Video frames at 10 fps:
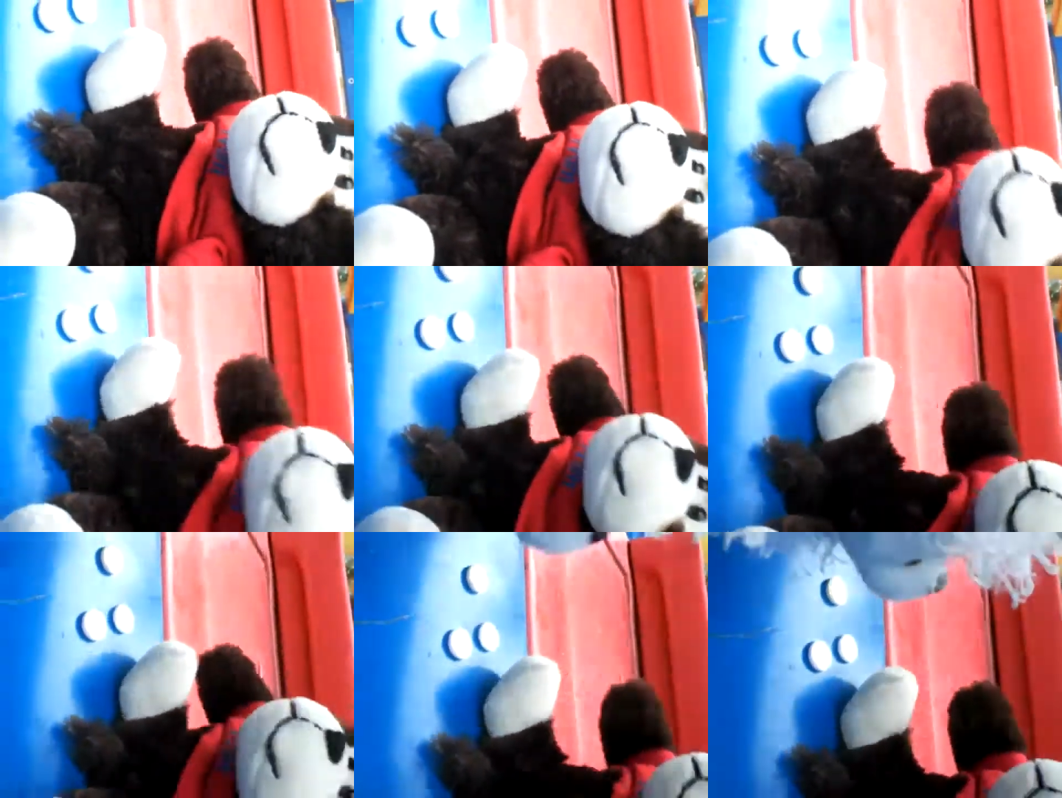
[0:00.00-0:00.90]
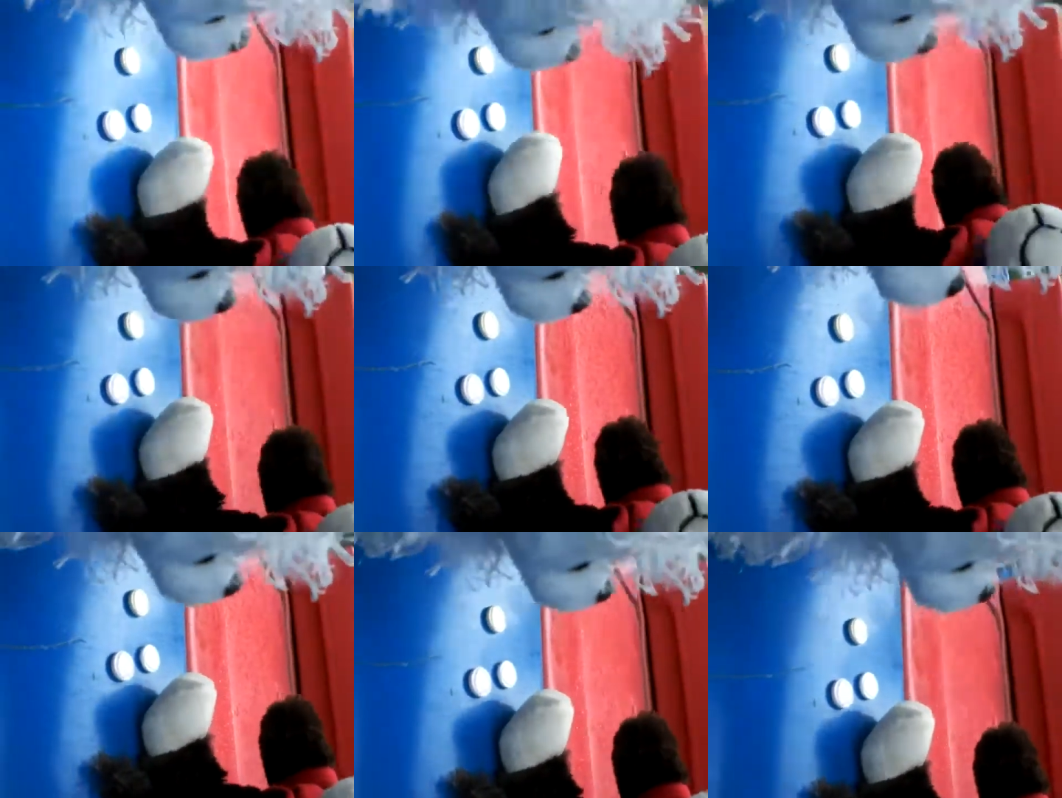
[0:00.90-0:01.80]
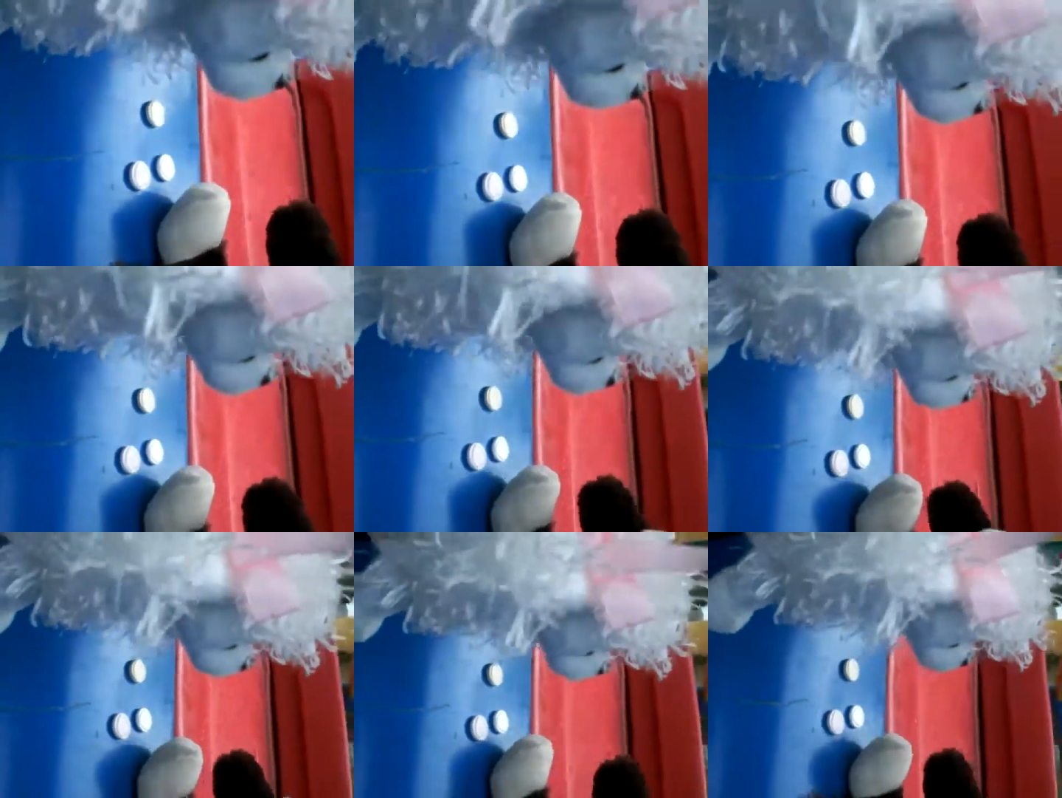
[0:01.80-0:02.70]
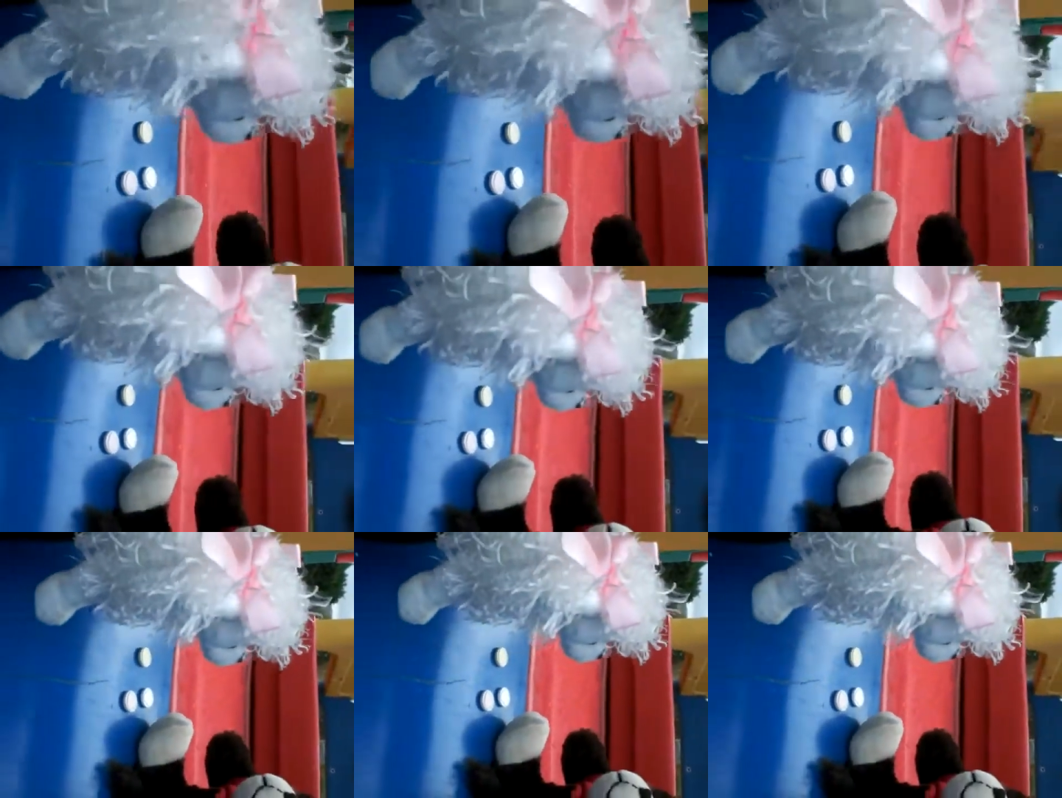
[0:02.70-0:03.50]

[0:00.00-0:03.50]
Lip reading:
(no speaker visible)